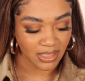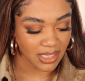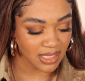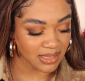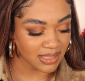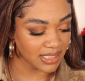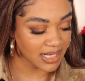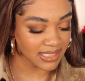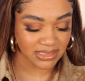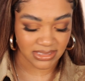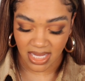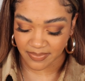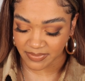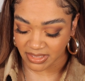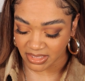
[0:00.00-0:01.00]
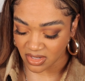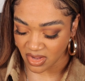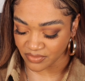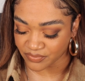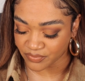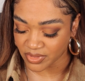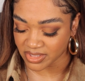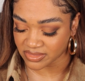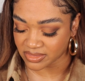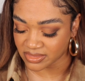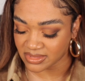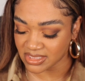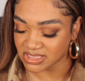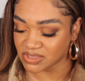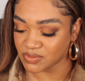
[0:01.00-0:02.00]
And then I topped it off
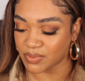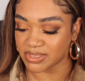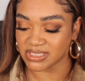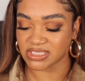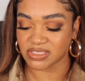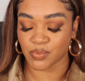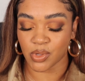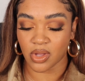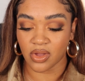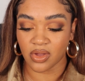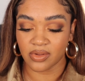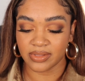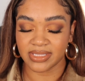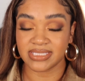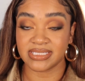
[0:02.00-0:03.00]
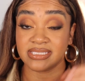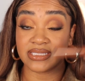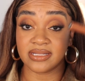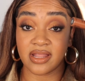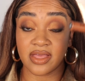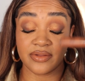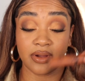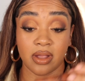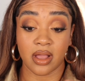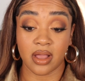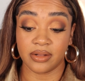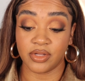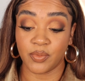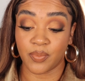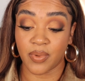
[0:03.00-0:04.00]
with this one as well. This is another
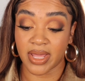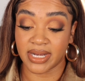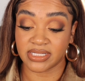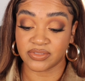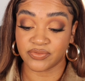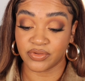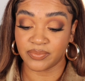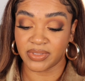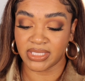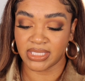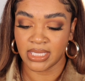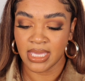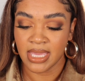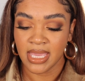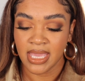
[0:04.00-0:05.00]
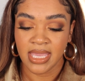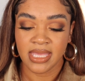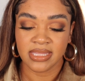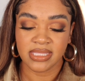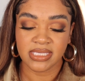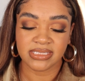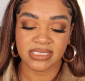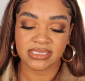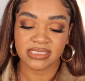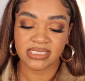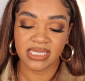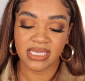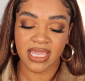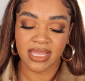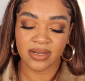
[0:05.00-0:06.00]
uh, new product for me. This is
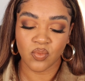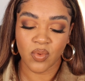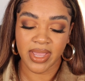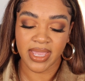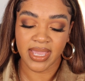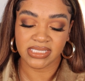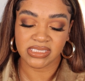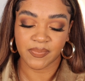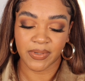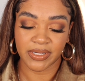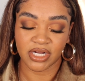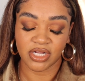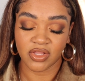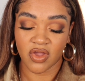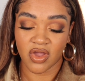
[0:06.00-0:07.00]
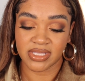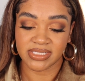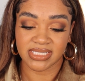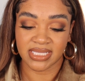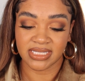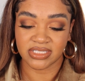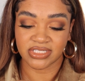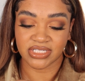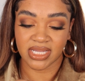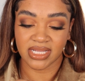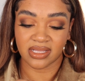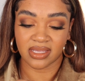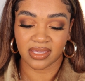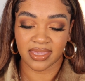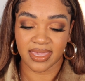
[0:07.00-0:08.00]
the N Y X Butter Gloss in the
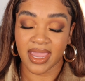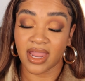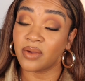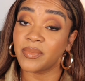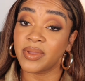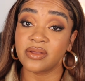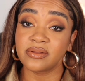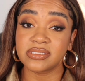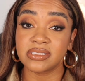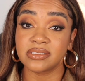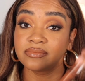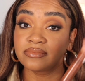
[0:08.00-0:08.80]
shade Caramel.